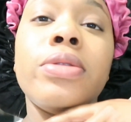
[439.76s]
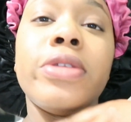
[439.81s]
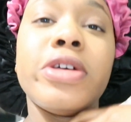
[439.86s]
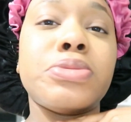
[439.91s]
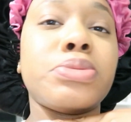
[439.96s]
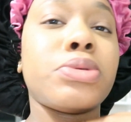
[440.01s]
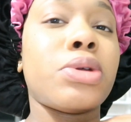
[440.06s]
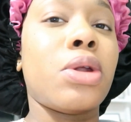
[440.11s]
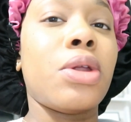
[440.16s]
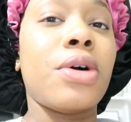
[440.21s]

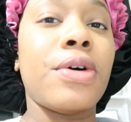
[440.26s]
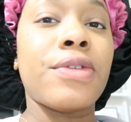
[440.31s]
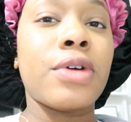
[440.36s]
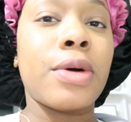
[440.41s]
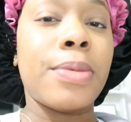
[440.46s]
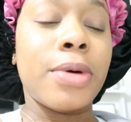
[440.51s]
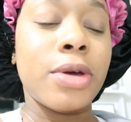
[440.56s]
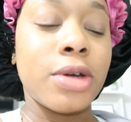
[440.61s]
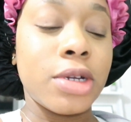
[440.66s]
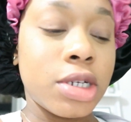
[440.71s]
there's been a lot of
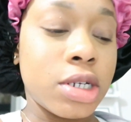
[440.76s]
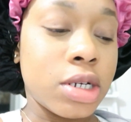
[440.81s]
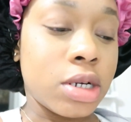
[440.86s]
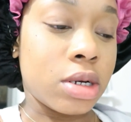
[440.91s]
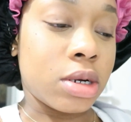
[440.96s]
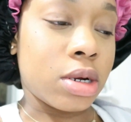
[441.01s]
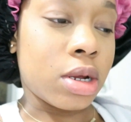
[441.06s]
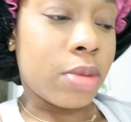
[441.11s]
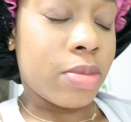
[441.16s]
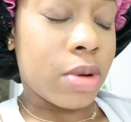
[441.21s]

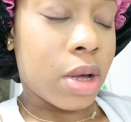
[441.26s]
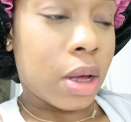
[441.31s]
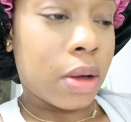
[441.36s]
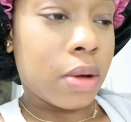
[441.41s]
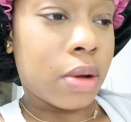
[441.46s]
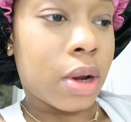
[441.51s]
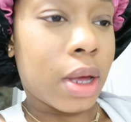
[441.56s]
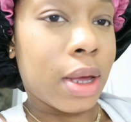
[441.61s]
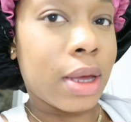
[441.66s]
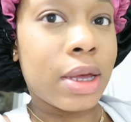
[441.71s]
commotion
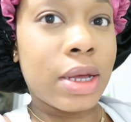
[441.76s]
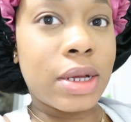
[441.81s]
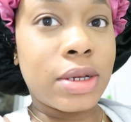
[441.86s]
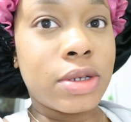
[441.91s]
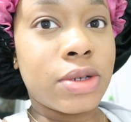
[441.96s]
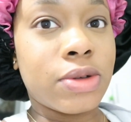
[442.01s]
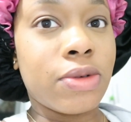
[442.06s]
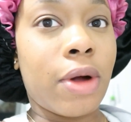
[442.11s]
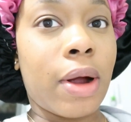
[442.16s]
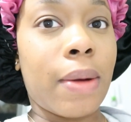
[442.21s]
about like
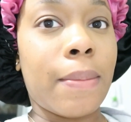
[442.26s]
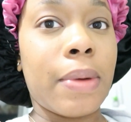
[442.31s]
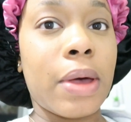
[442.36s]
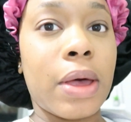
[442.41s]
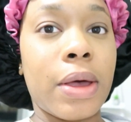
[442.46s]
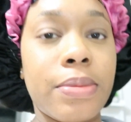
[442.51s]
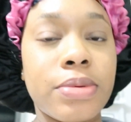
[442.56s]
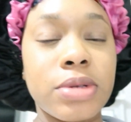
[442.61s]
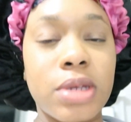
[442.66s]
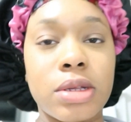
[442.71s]
instagram
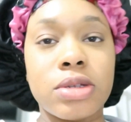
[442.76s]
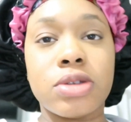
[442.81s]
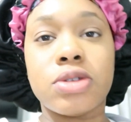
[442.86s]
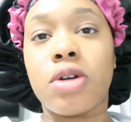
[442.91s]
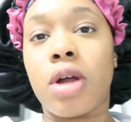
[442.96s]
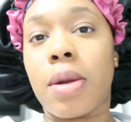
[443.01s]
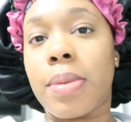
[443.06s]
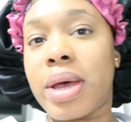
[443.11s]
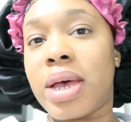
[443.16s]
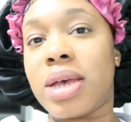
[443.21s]
babes
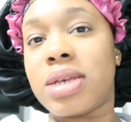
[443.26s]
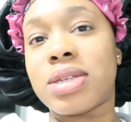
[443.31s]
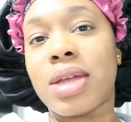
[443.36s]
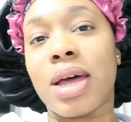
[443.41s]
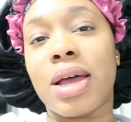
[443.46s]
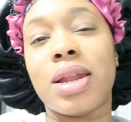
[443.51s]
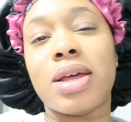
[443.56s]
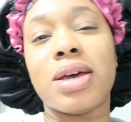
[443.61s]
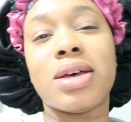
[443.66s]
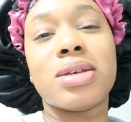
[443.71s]
instagram
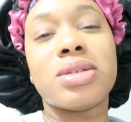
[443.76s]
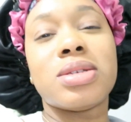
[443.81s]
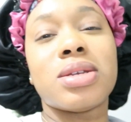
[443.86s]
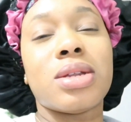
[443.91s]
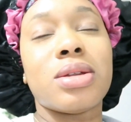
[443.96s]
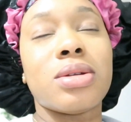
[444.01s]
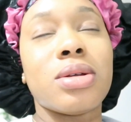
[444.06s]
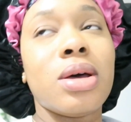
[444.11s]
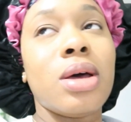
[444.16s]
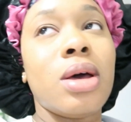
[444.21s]
hairstylists
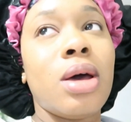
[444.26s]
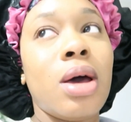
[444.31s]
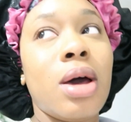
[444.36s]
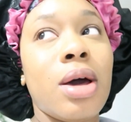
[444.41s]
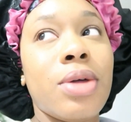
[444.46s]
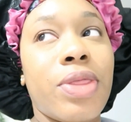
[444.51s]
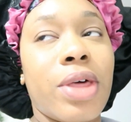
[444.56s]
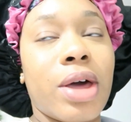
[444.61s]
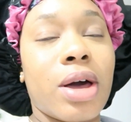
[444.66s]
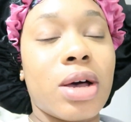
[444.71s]
and
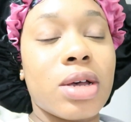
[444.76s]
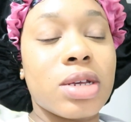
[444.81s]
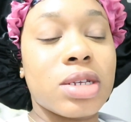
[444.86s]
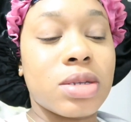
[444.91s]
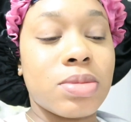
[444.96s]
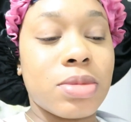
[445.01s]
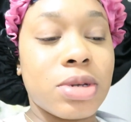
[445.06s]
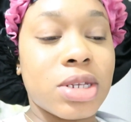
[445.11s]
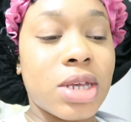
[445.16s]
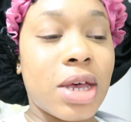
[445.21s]
their
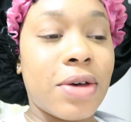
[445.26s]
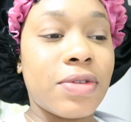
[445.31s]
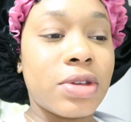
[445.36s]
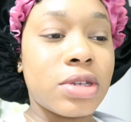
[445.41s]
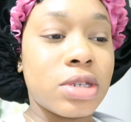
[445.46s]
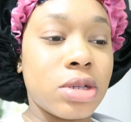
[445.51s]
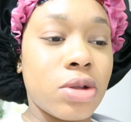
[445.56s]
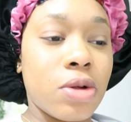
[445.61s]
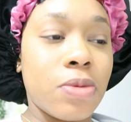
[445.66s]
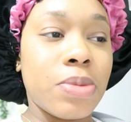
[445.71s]
customer
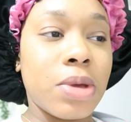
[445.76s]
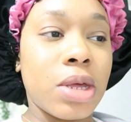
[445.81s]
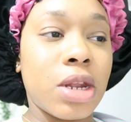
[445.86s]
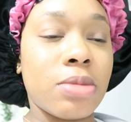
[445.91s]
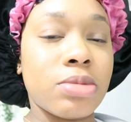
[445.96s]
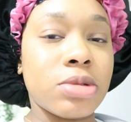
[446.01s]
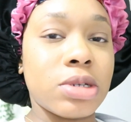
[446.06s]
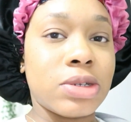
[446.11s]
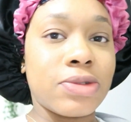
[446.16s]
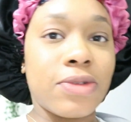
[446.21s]
service not being
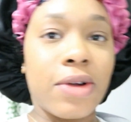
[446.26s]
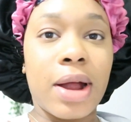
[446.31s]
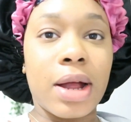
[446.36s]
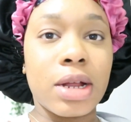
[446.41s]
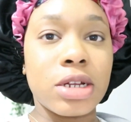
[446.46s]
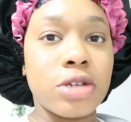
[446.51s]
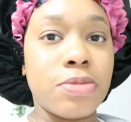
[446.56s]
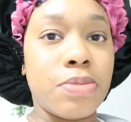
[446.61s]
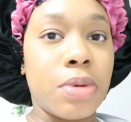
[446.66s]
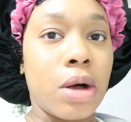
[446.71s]
up to
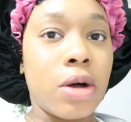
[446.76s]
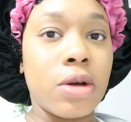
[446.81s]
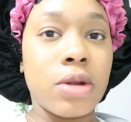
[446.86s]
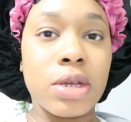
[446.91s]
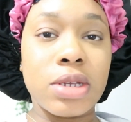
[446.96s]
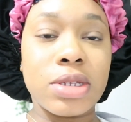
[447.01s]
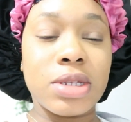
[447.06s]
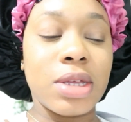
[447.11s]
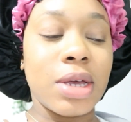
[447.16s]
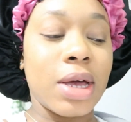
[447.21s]
scratch but
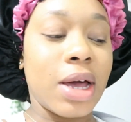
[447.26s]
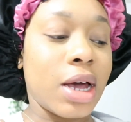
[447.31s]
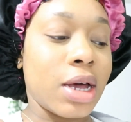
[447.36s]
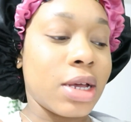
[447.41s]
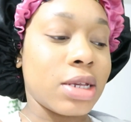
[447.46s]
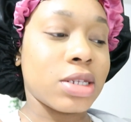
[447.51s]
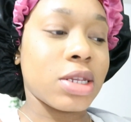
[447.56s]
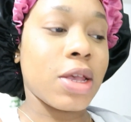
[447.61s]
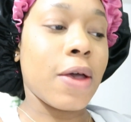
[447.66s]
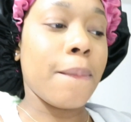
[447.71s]
honestly
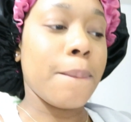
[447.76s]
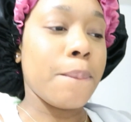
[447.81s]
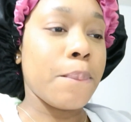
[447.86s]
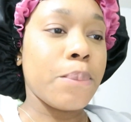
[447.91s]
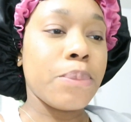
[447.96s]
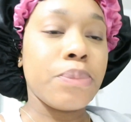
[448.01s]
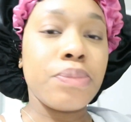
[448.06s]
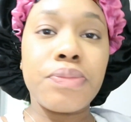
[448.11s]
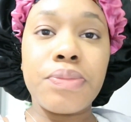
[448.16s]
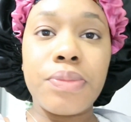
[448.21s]
guys
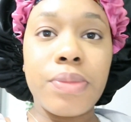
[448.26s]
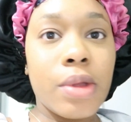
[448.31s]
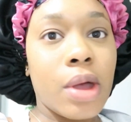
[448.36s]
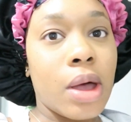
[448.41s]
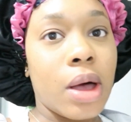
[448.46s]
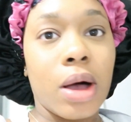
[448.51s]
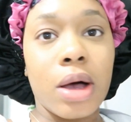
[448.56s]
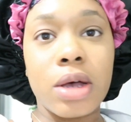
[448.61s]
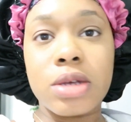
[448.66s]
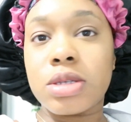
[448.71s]

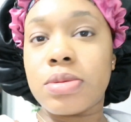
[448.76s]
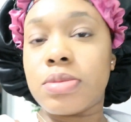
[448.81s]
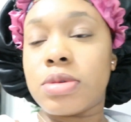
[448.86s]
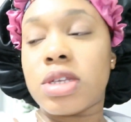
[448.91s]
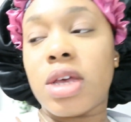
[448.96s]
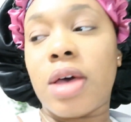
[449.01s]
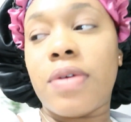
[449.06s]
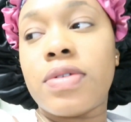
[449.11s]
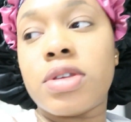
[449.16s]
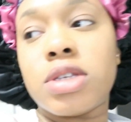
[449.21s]
her customer
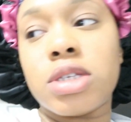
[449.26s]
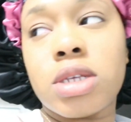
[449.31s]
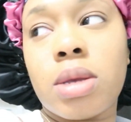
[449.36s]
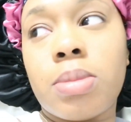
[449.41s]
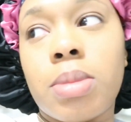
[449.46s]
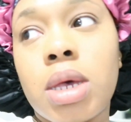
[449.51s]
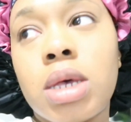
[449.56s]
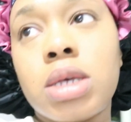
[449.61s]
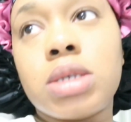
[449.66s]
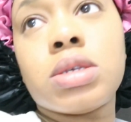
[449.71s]
service is
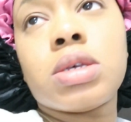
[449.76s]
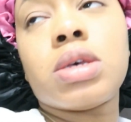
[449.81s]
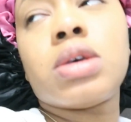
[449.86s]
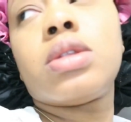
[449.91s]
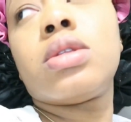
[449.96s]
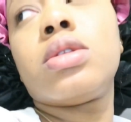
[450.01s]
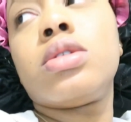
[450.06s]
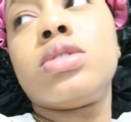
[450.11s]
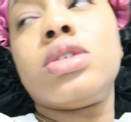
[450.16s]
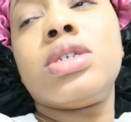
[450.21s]

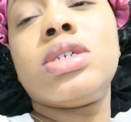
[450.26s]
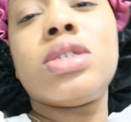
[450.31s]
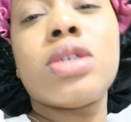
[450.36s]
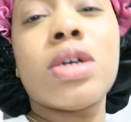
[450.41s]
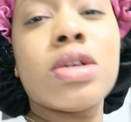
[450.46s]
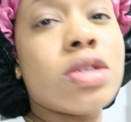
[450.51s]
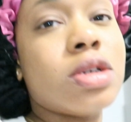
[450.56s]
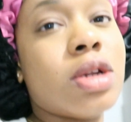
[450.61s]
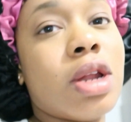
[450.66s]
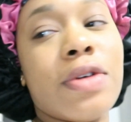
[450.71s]
amazing she's
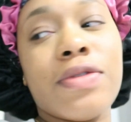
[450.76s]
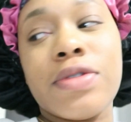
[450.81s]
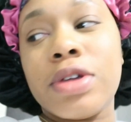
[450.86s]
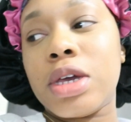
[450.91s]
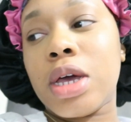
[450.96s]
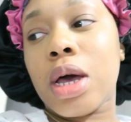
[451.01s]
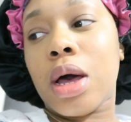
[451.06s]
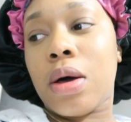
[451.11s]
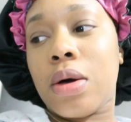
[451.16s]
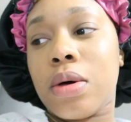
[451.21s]
such a lovely
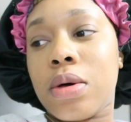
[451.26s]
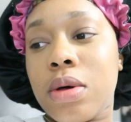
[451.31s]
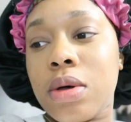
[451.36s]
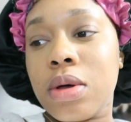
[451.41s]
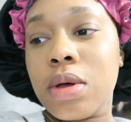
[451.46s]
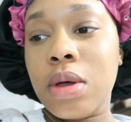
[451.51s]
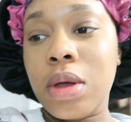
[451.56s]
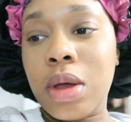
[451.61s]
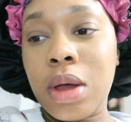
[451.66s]
girl